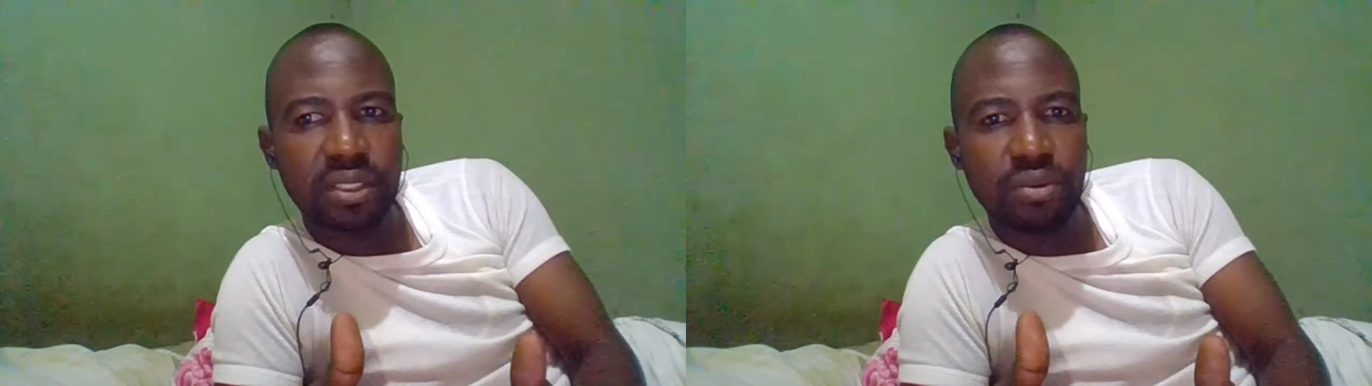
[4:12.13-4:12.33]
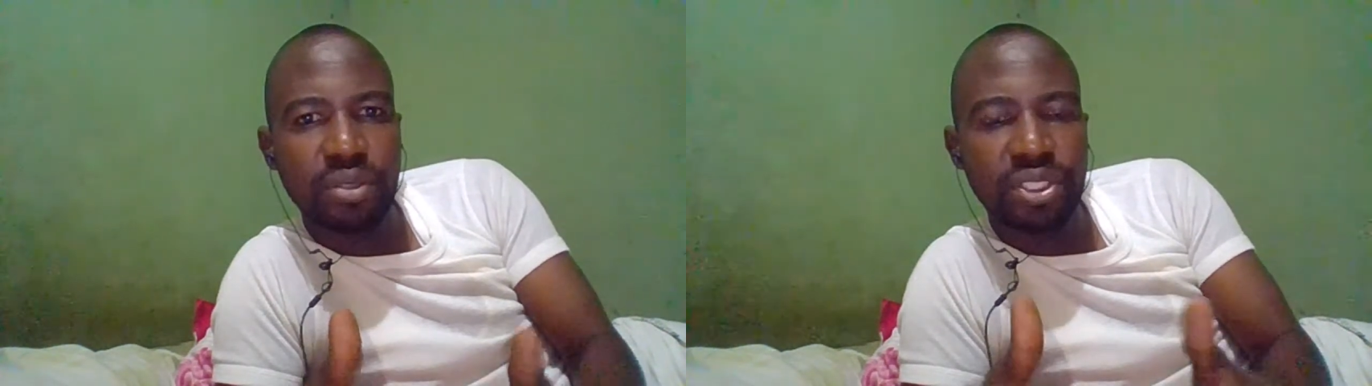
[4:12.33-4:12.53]

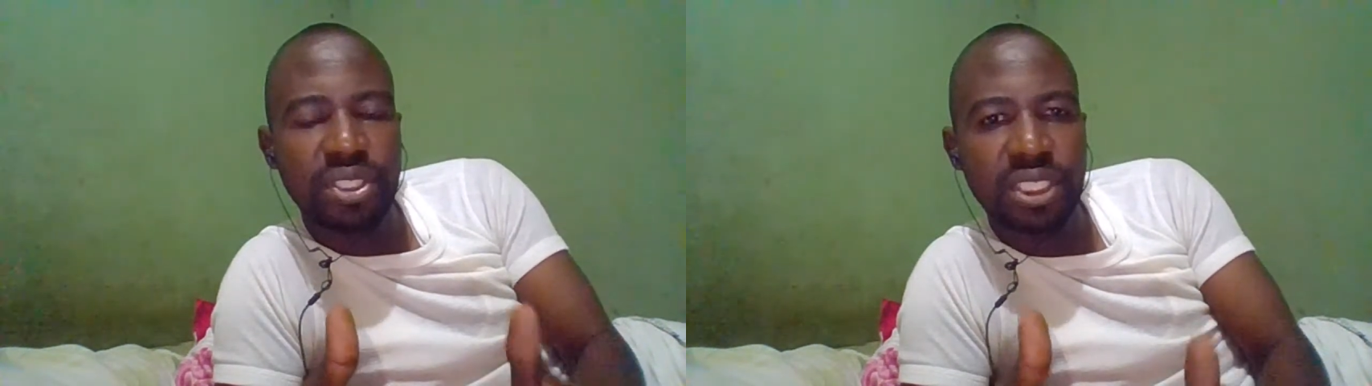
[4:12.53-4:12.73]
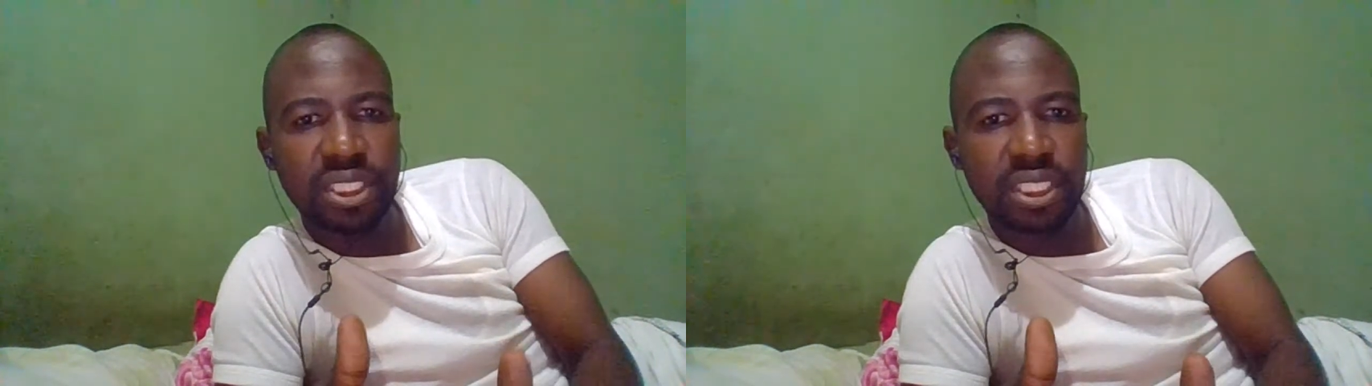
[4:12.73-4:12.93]
which
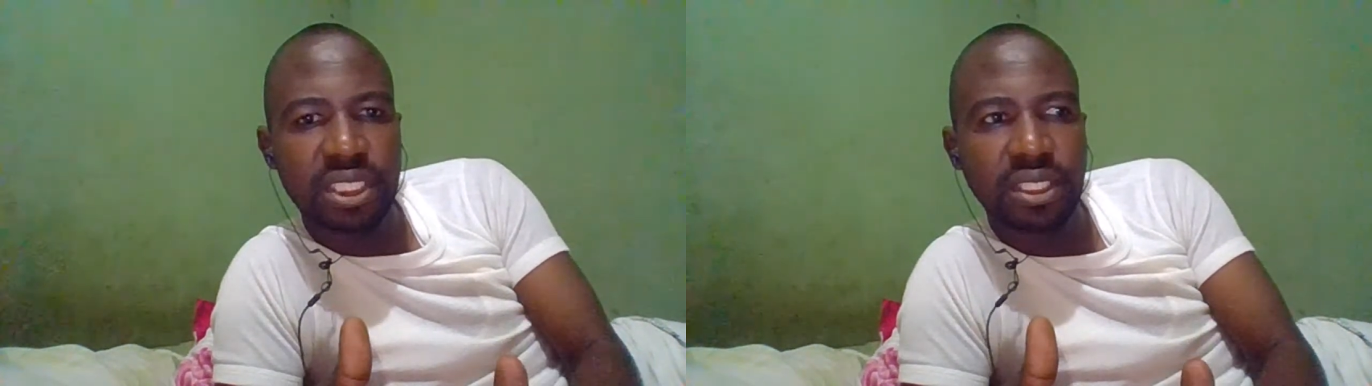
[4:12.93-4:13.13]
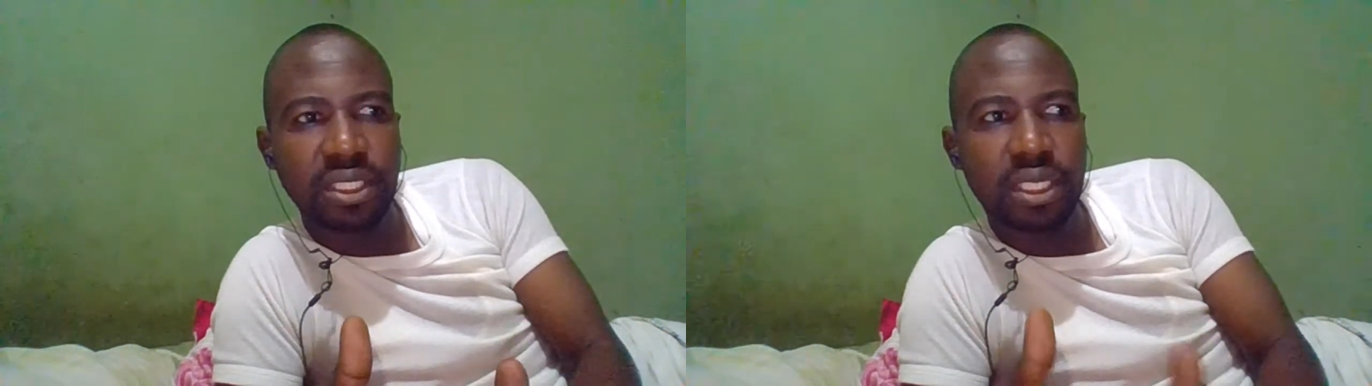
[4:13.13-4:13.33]

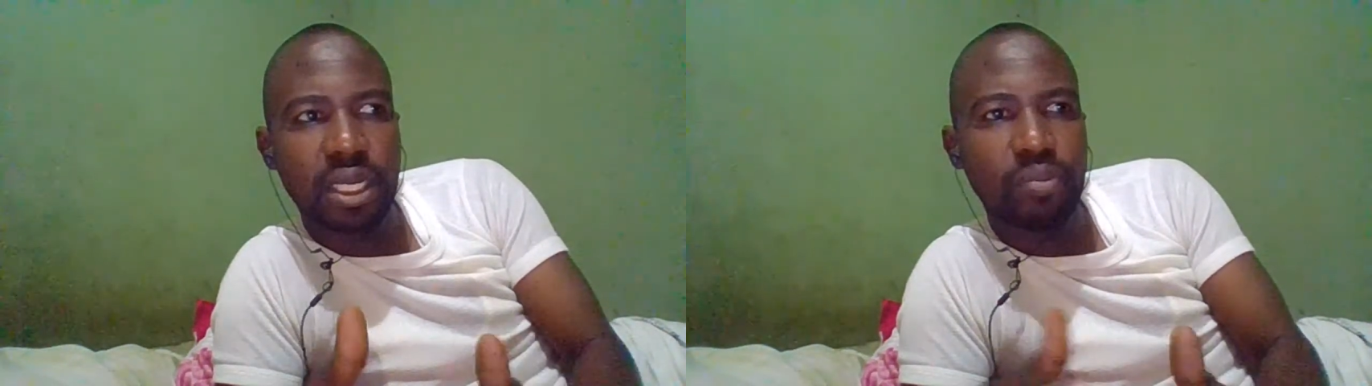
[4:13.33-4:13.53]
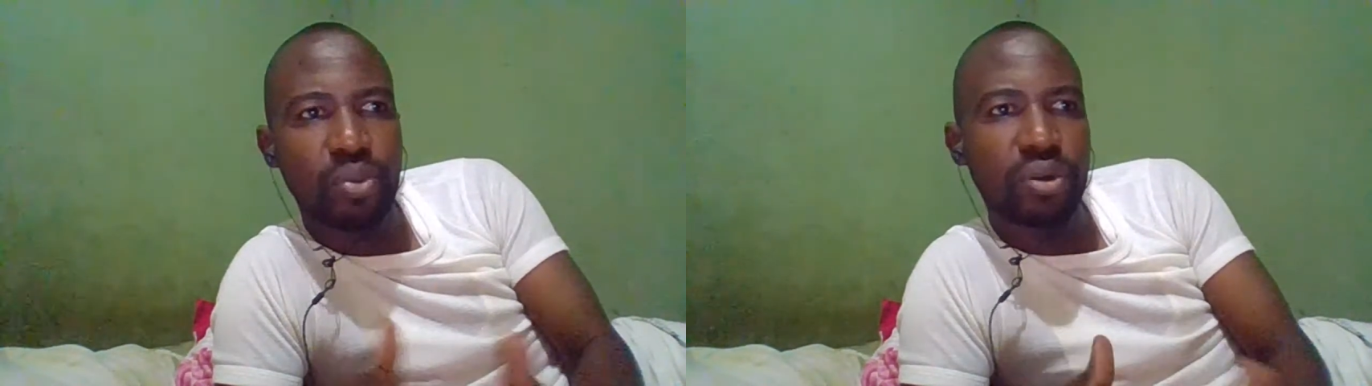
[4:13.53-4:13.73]
teachers
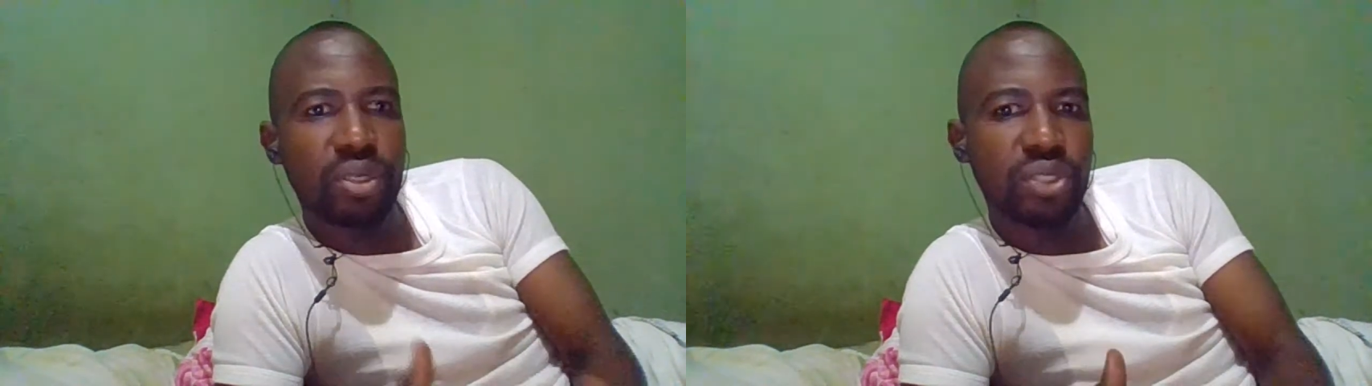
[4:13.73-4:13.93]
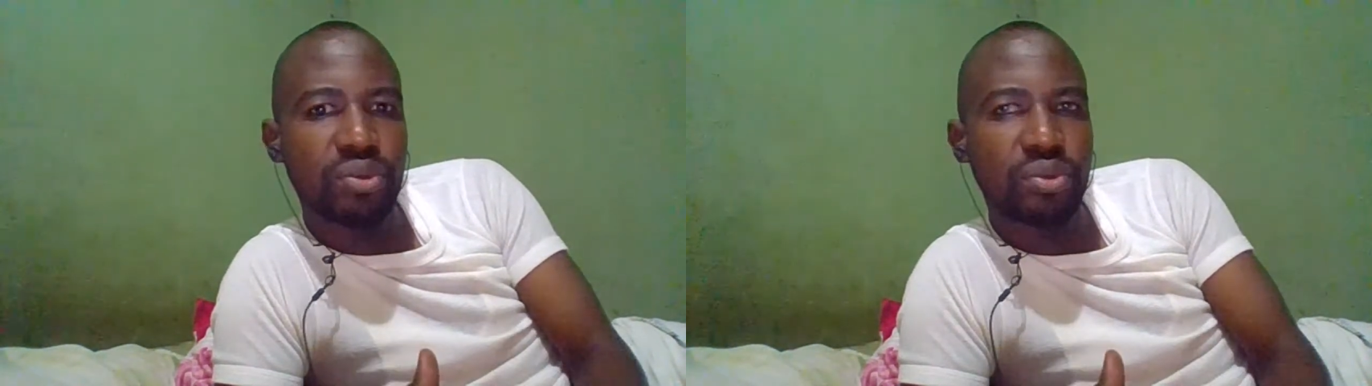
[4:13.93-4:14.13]
can
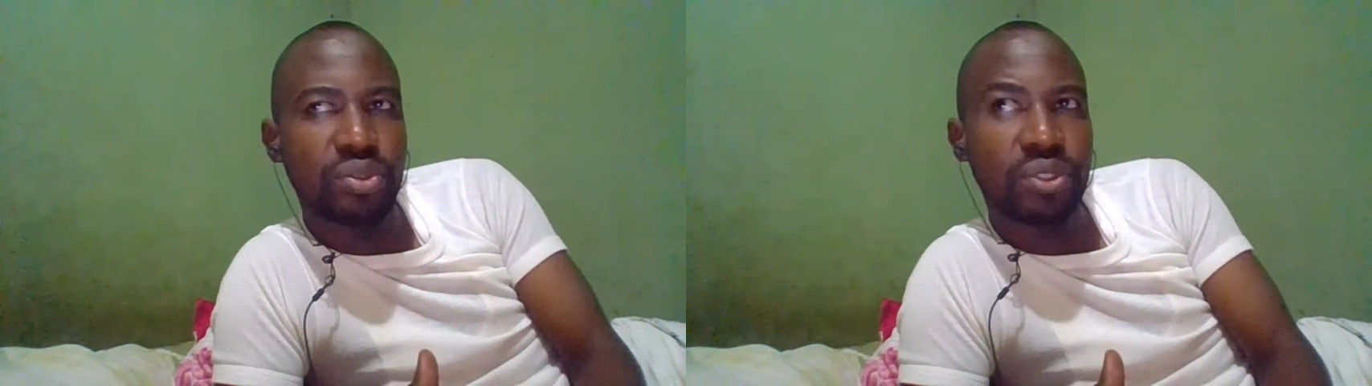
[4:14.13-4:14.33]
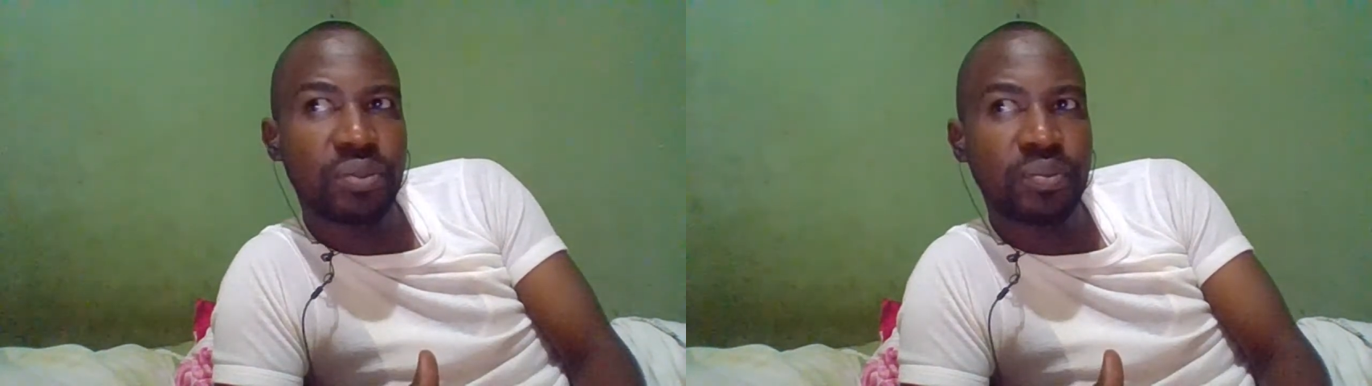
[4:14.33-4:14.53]
produce